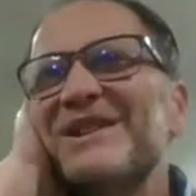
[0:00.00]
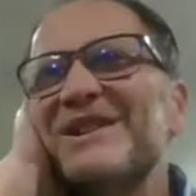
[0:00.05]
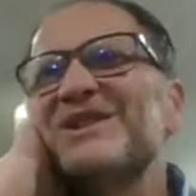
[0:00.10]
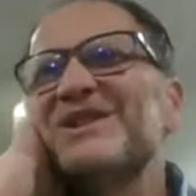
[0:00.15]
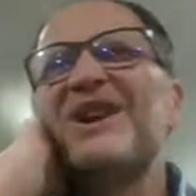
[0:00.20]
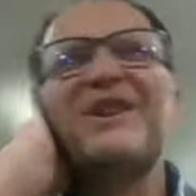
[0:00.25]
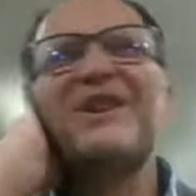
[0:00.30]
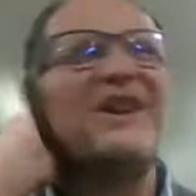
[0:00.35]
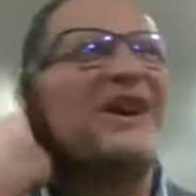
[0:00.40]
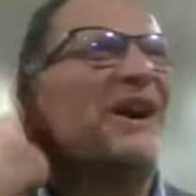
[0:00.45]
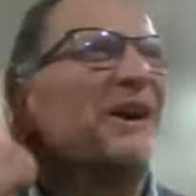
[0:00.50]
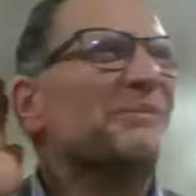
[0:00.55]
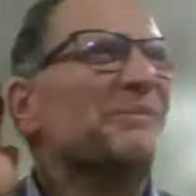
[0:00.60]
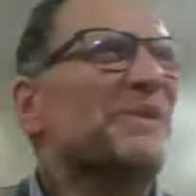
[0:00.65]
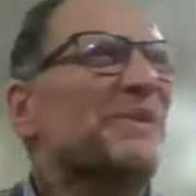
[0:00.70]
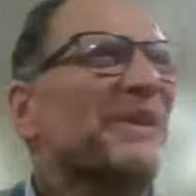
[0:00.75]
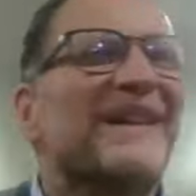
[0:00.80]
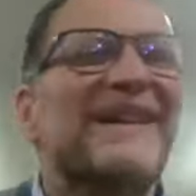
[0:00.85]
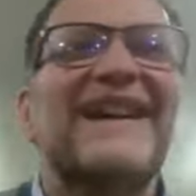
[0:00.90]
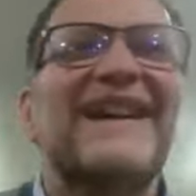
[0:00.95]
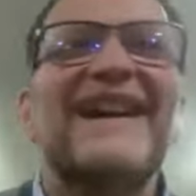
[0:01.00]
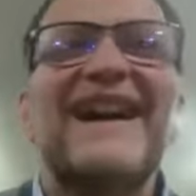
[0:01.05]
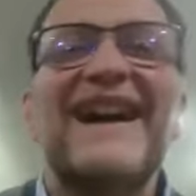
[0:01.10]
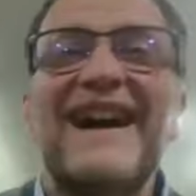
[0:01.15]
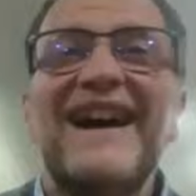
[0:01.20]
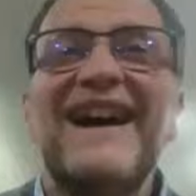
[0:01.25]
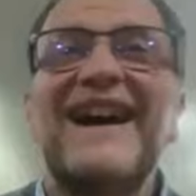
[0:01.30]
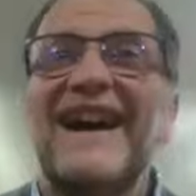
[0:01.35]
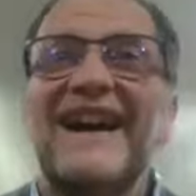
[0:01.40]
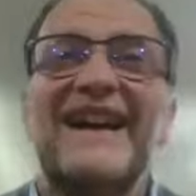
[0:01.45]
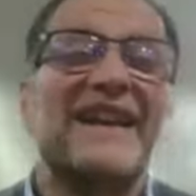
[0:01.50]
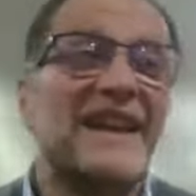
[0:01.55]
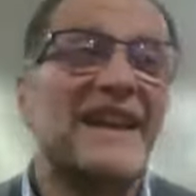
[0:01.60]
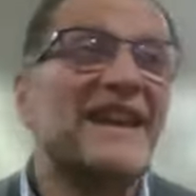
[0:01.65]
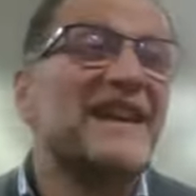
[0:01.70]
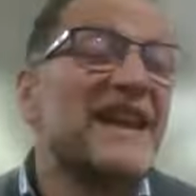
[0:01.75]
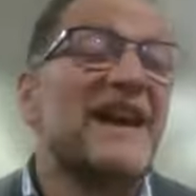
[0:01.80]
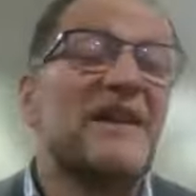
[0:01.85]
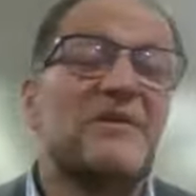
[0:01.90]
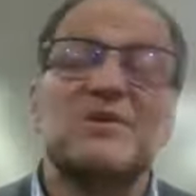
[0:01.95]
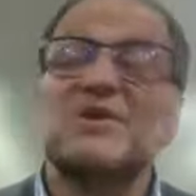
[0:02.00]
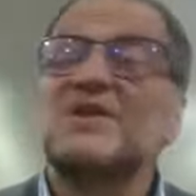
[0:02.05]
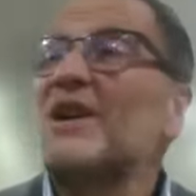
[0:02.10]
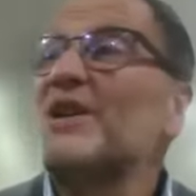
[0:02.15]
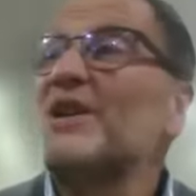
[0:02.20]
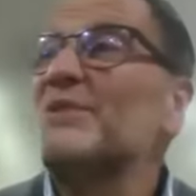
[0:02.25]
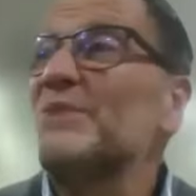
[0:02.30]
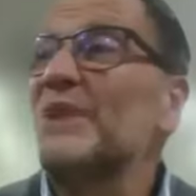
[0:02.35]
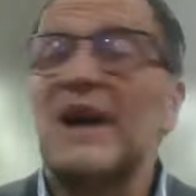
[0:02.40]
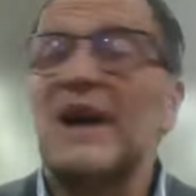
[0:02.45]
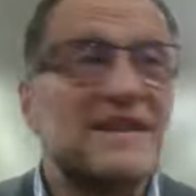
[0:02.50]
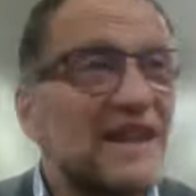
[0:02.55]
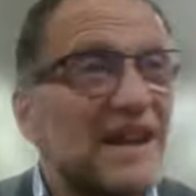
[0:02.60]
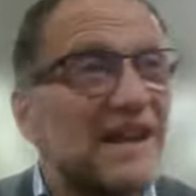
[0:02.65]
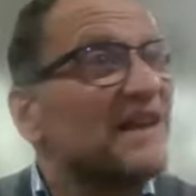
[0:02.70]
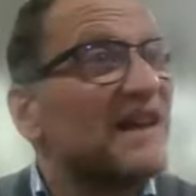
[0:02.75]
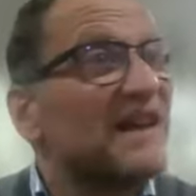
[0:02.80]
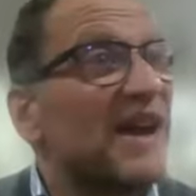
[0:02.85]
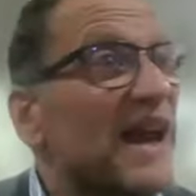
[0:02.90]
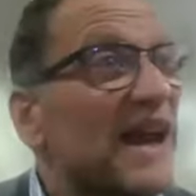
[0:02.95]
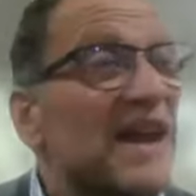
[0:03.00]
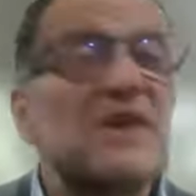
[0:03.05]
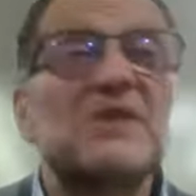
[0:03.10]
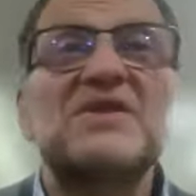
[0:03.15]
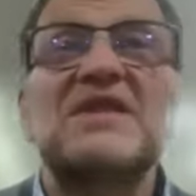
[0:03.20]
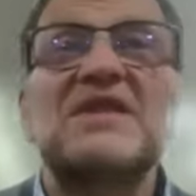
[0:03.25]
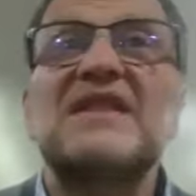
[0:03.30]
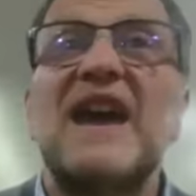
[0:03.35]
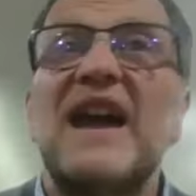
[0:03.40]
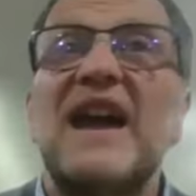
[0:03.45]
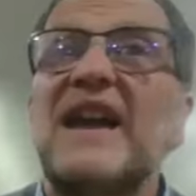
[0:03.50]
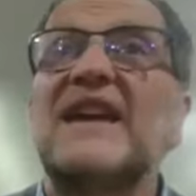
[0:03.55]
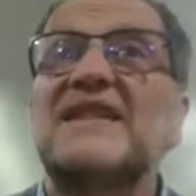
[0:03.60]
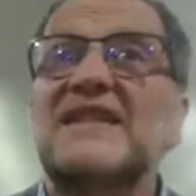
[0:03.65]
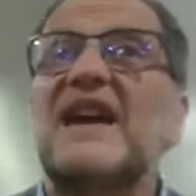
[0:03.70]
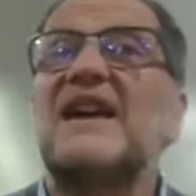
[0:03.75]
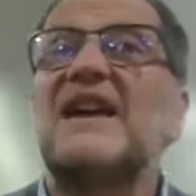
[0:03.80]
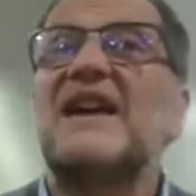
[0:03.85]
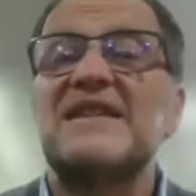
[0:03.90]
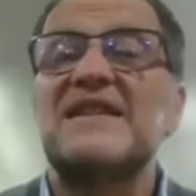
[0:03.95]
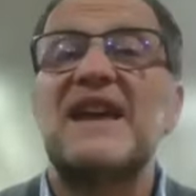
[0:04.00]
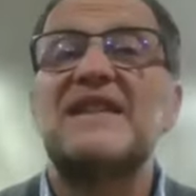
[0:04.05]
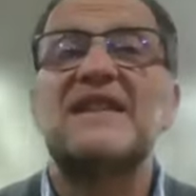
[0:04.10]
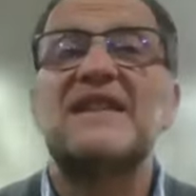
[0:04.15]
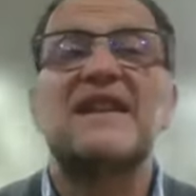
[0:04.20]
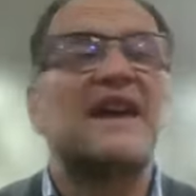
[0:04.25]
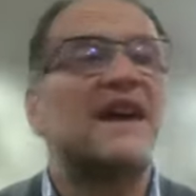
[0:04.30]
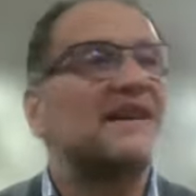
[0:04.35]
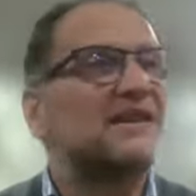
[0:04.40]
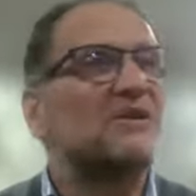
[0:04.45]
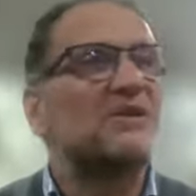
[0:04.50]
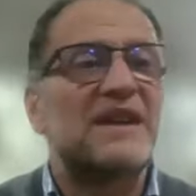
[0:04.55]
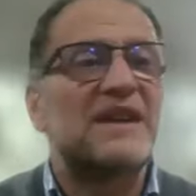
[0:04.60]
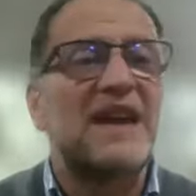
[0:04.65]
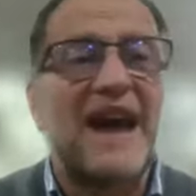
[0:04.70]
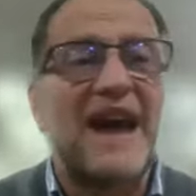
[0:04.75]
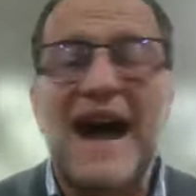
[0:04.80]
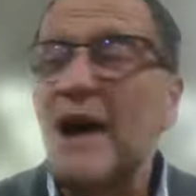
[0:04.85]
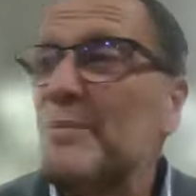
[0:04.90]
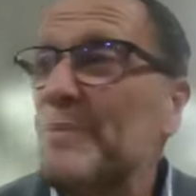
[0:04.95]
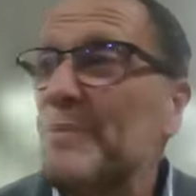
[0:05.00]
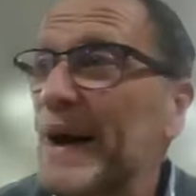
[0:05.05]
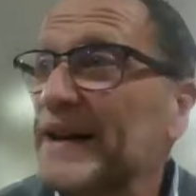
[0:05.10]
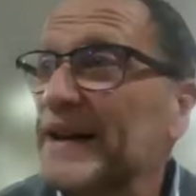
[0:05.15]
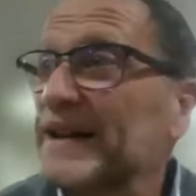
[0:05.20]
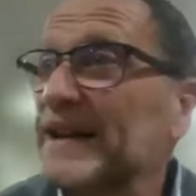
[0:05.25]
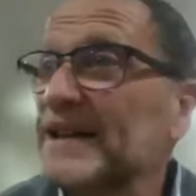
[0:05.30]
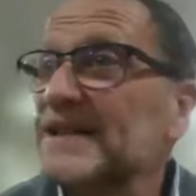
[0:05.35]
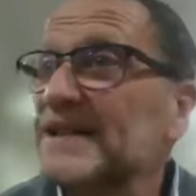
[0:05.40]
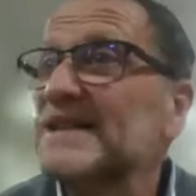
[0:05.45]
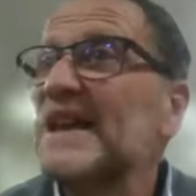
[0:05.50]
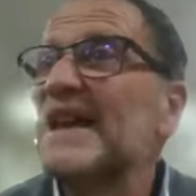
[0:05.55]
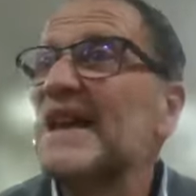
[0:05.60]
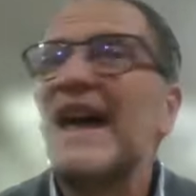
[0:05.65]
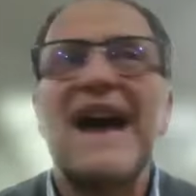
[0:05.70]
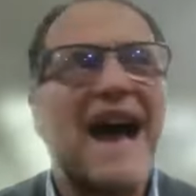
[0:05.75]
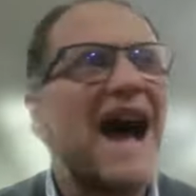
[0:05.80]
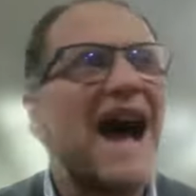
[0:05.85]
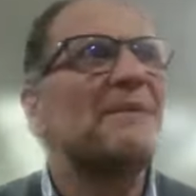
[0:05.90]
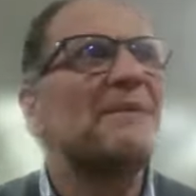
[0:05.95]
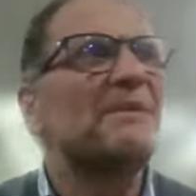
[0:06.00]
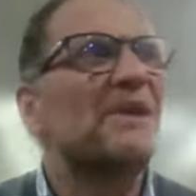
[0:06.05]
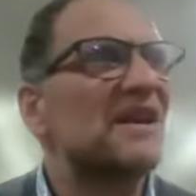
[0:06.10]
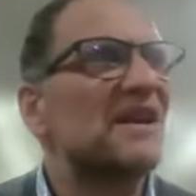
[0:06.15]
Shut up. Uh, and it, it, was horrible. I said, yeah, I used to, and I say it, say tonight, I don't care how bad it is, I'm